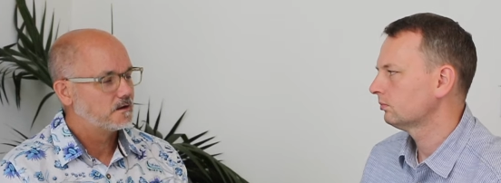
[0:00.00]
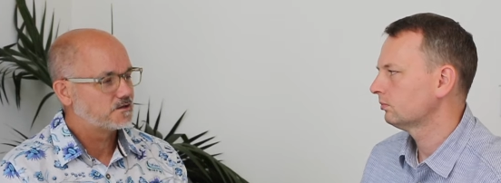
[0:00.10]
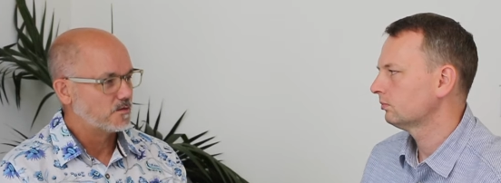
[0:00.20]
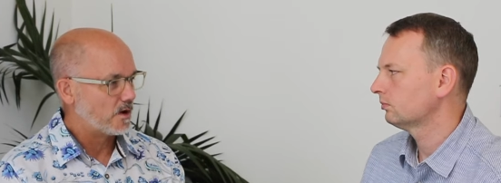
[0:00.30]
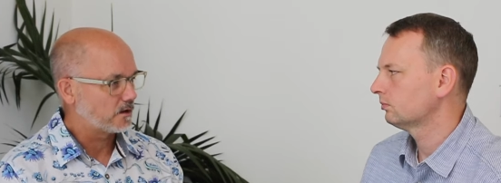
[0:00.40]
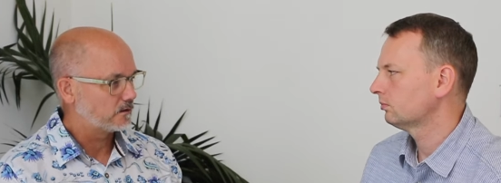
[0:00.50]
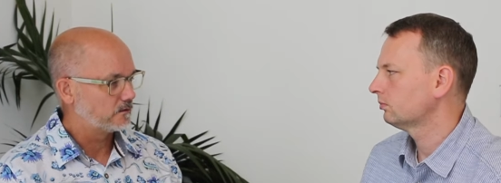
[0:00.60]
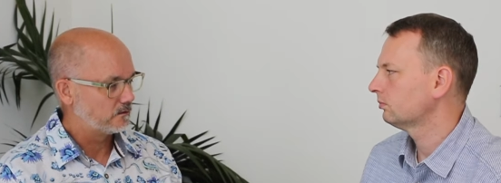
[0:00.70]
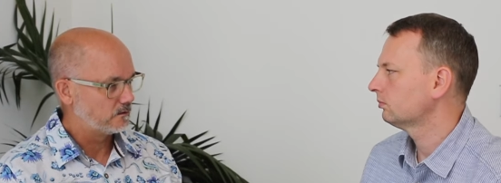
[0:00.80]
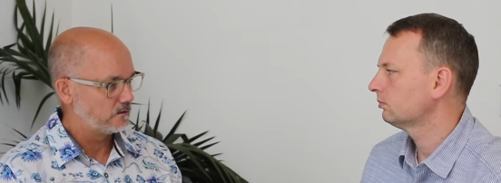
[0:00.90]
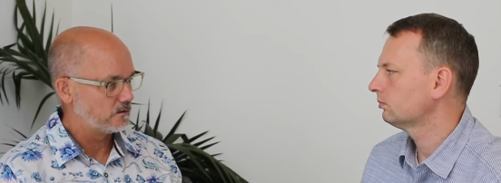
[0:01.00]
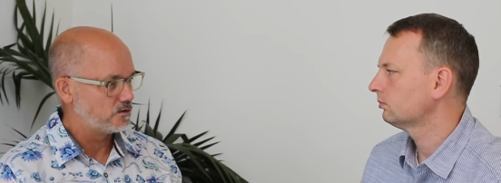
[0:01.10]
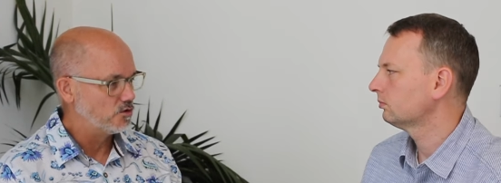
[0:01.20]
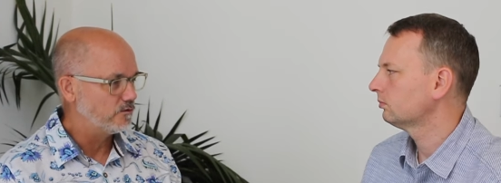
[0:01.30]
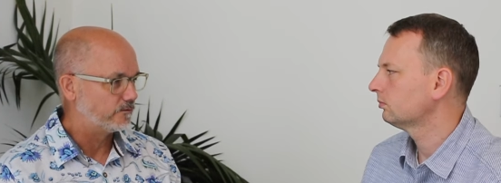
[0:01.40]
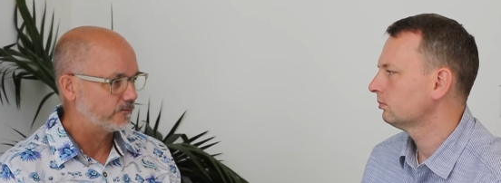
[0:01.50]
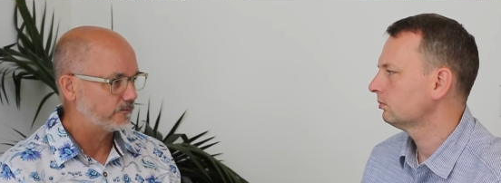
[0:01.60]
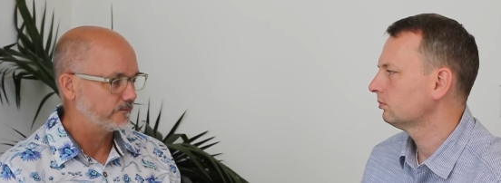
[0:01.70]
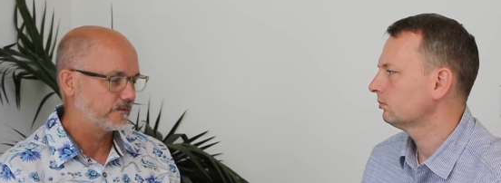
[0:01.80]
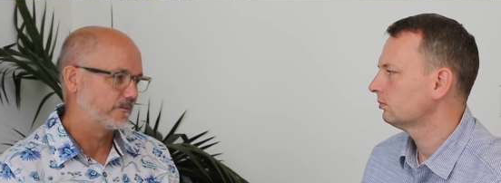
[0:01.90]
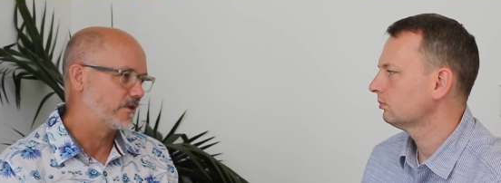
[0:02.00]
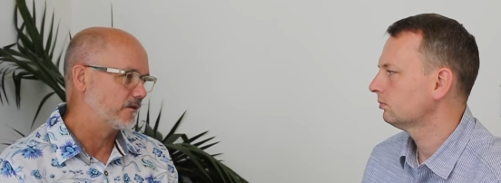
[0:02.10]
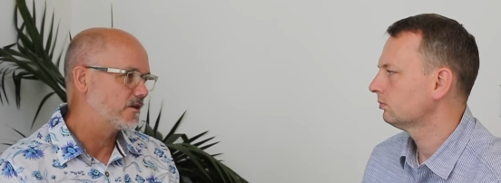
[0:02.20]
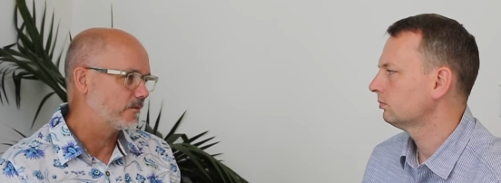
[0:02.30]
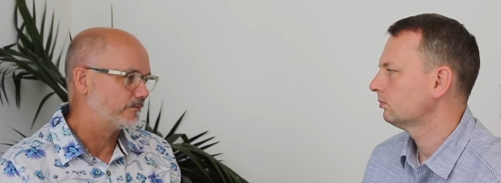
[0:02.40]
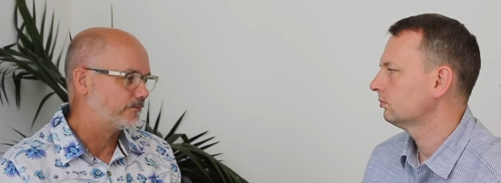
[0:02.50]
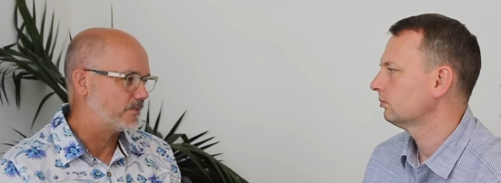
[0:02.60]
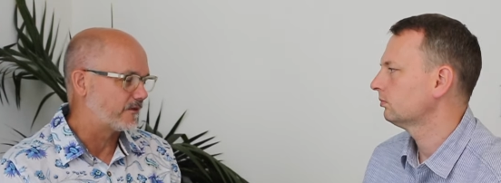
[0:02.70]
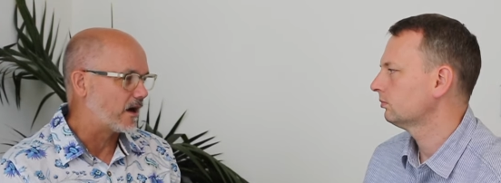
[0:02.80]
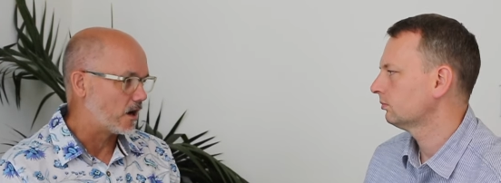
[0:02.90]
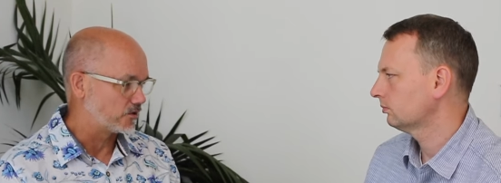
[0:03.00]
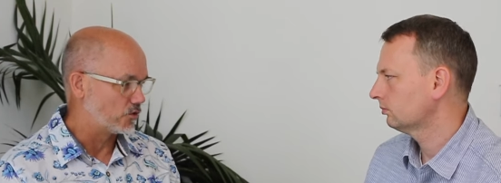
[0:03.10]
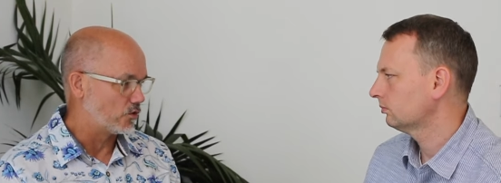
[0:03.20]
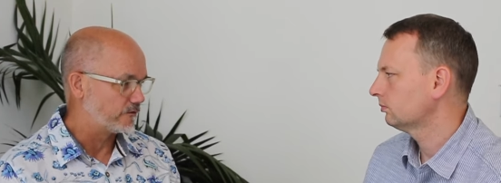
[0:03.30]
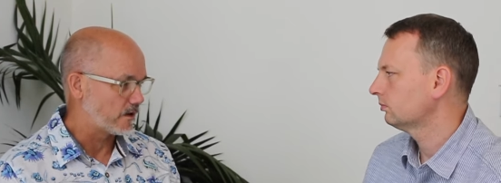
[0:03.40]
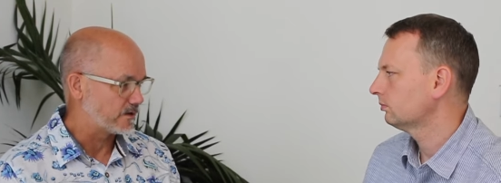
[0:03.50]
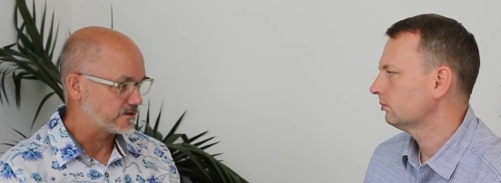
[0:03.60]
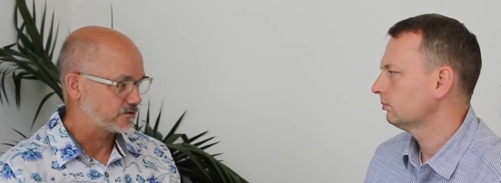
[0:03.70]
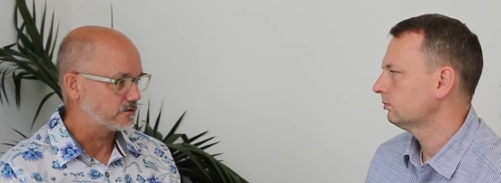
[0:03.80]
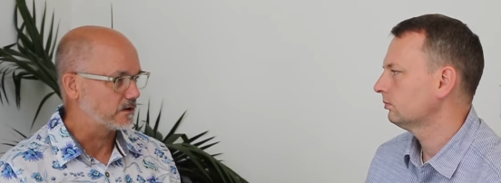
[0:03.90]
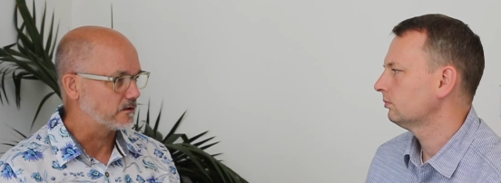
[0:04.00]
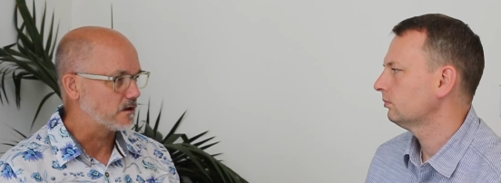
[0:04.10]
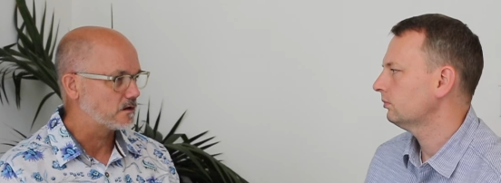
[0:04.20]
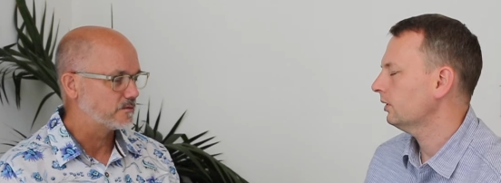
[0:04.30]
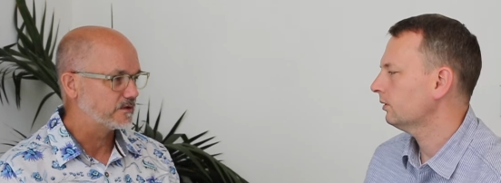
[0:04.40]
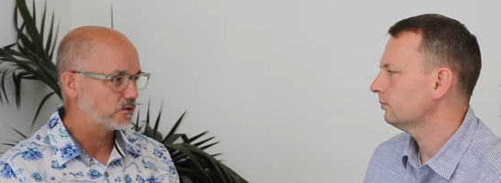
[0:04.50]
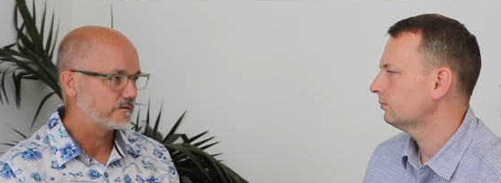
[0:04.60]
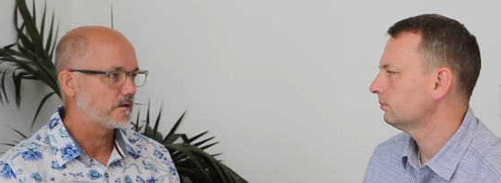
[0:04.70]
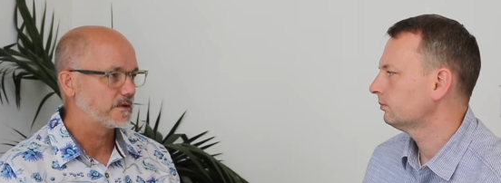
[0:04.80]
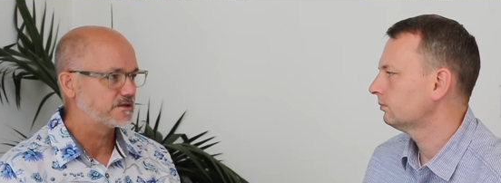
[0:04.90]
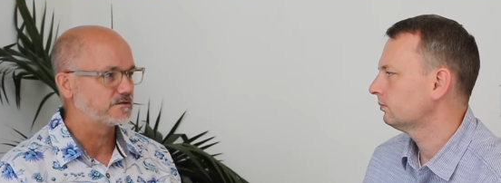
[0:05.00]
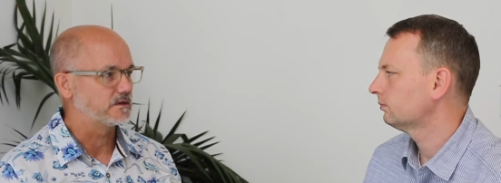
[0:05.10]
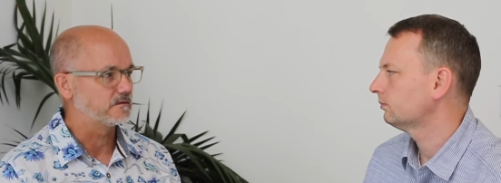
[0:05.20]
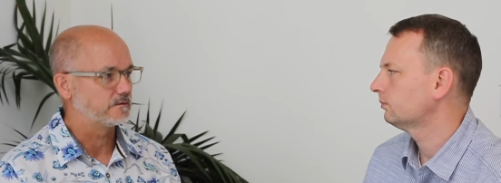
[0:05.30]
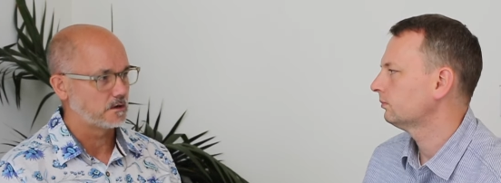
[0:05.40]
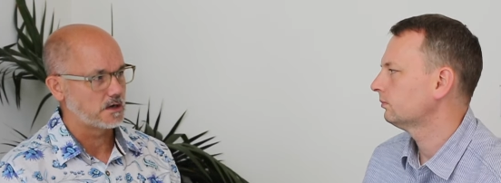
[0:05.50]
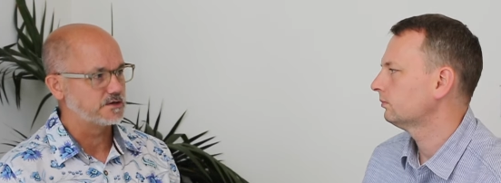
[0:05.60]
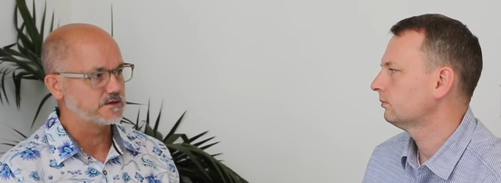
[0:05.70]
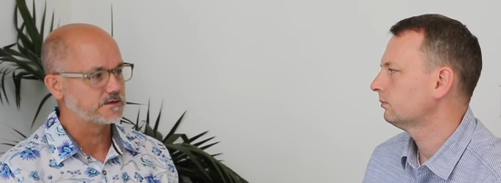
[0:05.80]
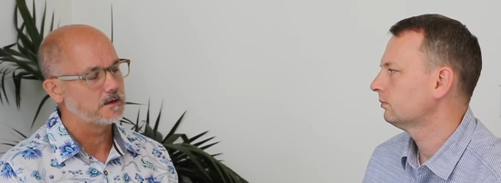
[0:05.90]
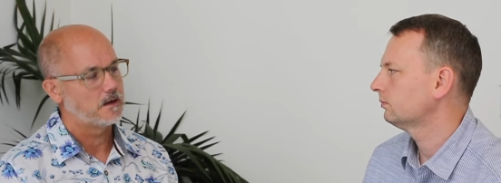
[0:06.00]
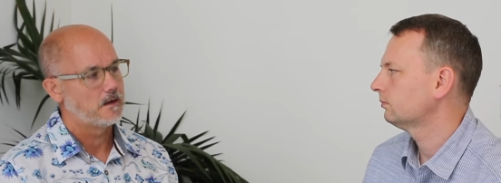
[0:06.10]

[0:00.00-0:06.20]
Speaker 1: So like, you've been, you're a bit of a hardcore family historian, right? You've been doing family history for ages.